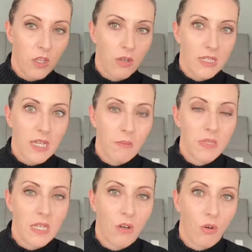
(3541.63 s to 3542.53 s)
You get
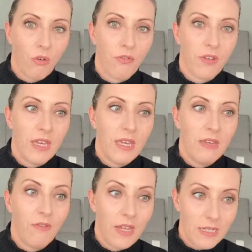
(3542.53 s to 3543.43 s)
10% off
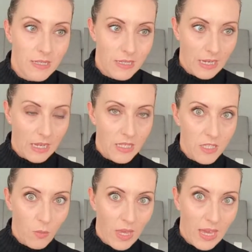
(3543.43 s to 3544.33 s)
event tickets.
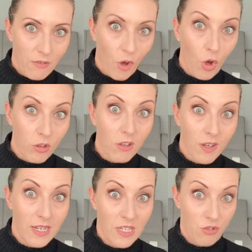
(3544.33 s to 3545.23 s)
So we have
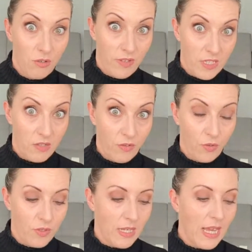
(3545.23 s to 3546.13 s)
online history
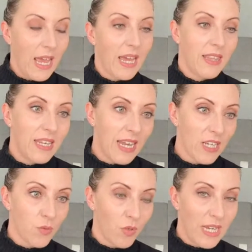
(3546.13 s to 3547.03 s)
festivals, and the
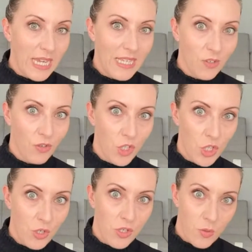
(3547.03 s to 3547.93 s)
next one is on the
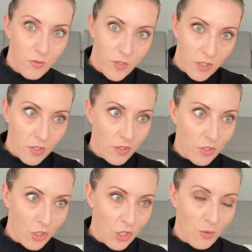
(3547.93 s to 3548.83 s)
Tudors. We've done
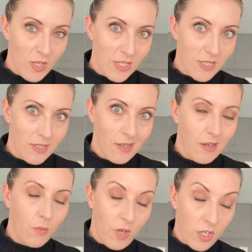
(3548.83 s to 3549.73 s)
the Stuarts.
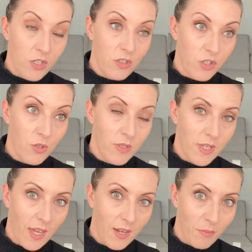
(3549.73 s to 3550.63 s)
We're going to do the Stuarts
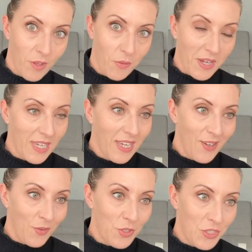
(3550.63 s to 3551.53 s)
again, by the way.
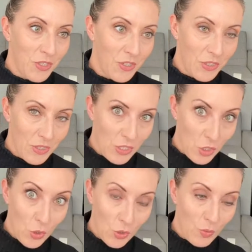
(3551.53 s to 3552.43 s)
We've done the
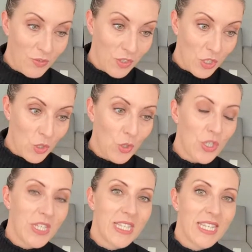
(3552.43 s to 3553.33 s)

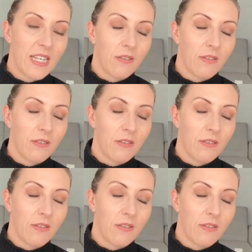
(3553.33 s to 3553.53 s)
Georgians.